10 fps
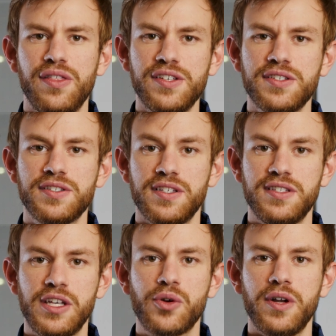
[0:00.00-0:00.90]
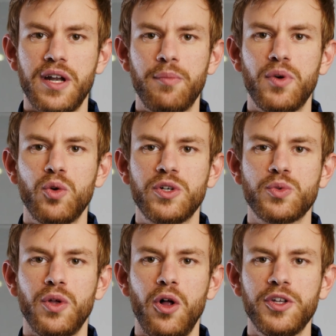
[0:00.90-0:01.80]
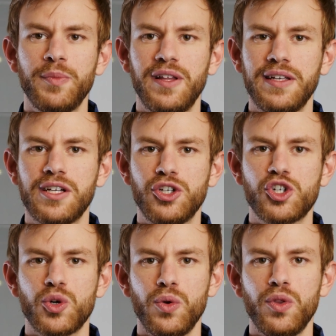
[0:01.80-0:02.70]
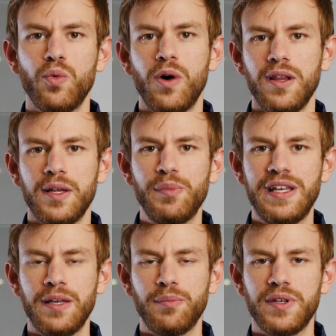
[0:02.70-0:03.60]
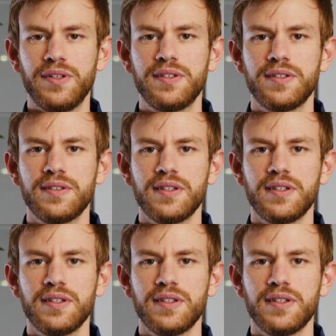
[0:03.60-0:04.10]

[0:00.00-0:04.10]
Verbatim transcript: This is the secret number which will ultimately control the wallet being built.